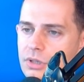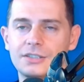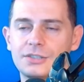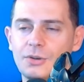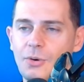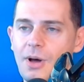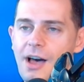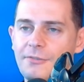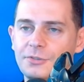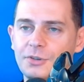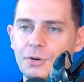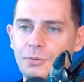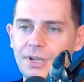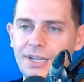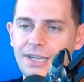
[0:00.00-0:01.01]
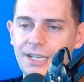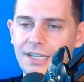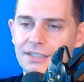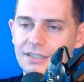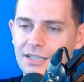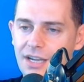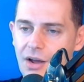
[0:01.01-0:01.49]
So after we
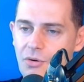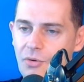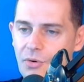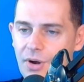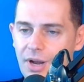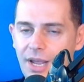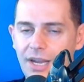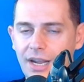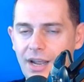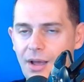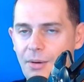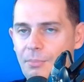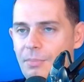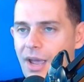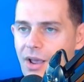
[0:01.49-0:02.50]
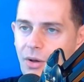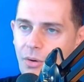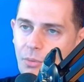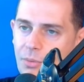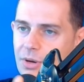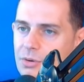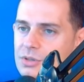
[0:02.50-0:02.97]
did a downgrade, a comeback
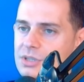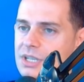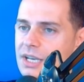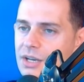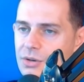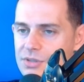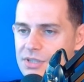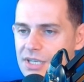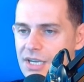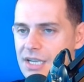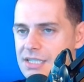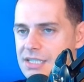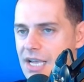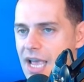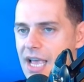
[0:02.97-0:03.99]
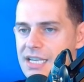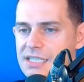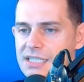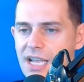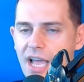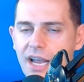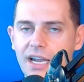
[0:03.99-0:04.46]
on Windows 10, you see it's
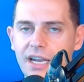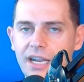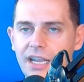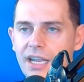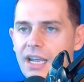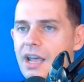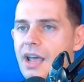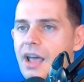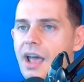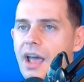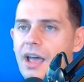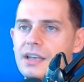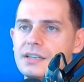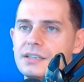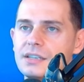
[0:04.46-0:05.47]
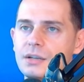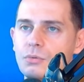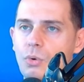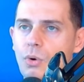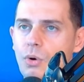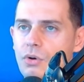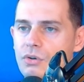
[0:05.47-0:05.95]
exactly as it
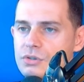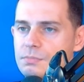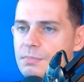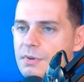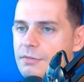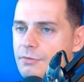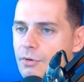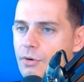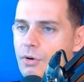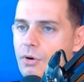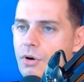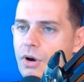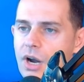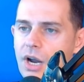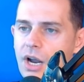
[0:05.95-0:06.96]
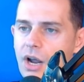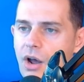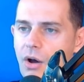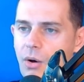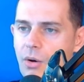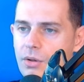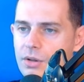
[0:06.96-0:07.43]
was before.
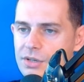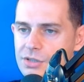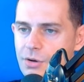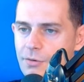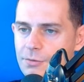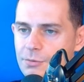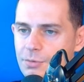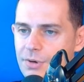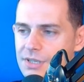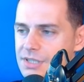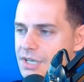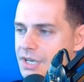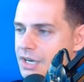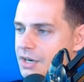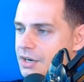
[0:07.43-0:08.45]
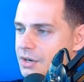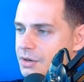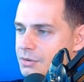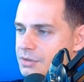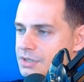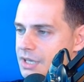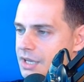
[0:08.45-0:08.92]
All the software's here,
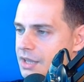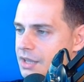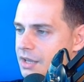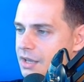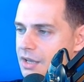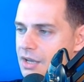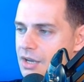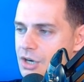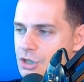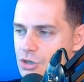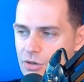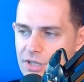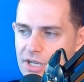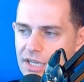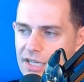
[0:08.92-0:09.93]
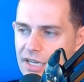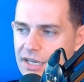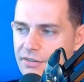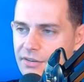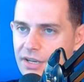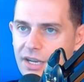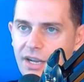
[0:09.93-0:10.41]
you see the shortcut, I
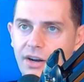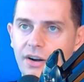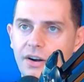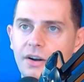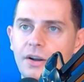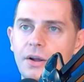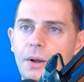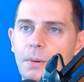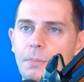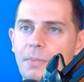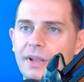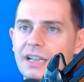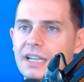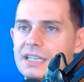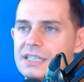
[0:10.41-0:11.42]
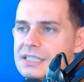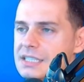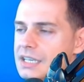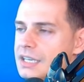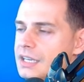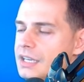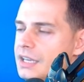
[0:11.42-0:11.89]
leave it here. But let's
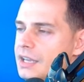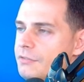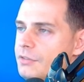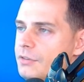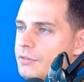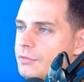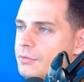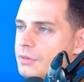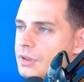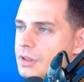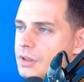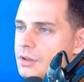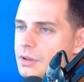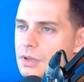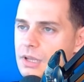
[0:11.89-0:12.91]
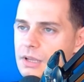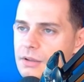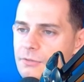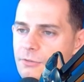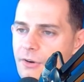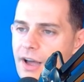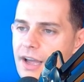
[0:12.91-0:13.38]
see if the
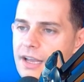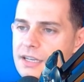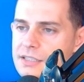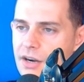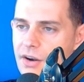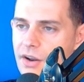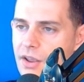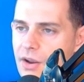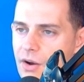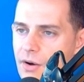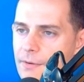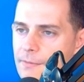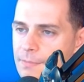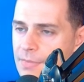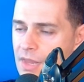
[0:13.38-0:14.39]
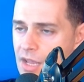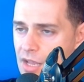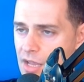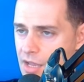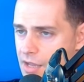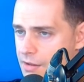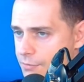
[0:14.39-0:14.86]
files are here.
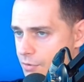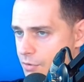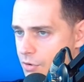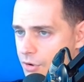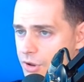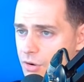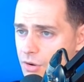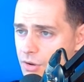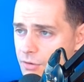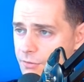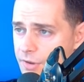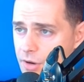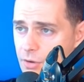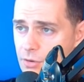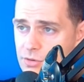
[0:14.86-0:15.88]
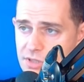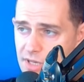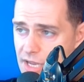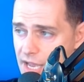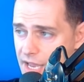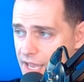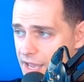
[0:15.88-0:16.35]
If you go here on the videos,
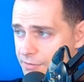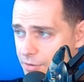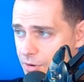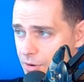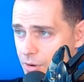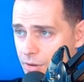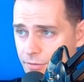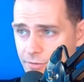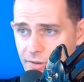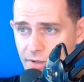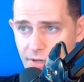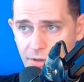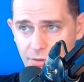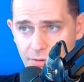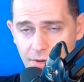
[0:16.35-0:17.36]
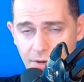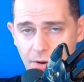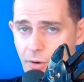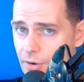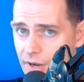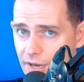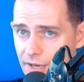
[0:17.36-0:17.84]
I have all video
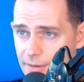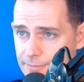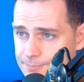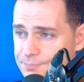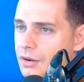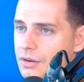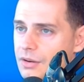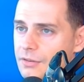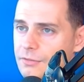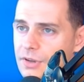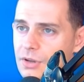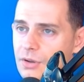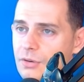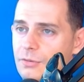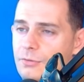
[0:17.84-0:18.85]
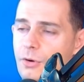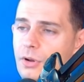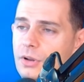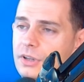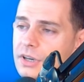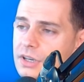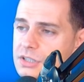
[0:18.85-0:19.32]
recorded on a video
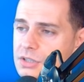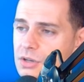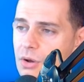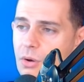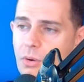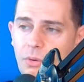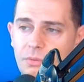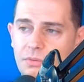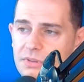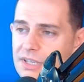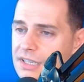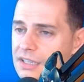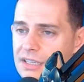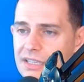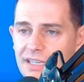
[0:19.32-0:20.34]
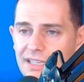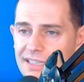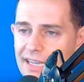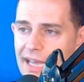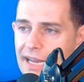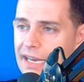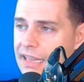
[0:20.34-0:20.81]
folder, so didn't delete
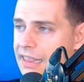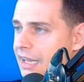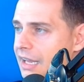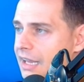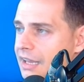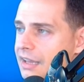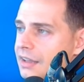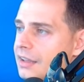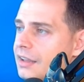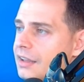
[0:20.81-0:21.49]
anything.